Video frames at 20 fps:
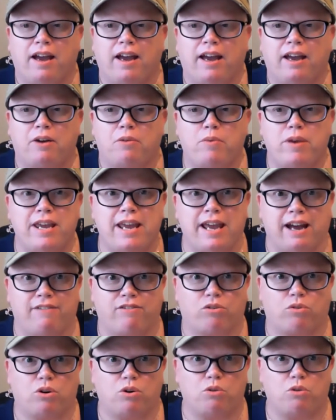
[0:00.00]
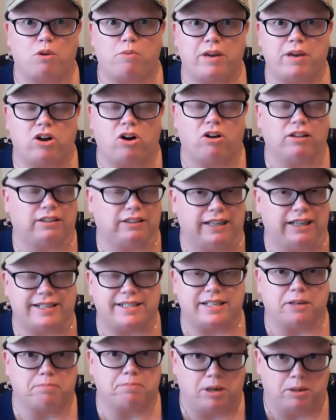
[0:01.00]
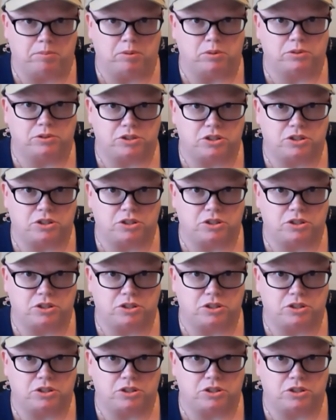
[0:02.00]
And we have our own, what we call Atlantic bubble.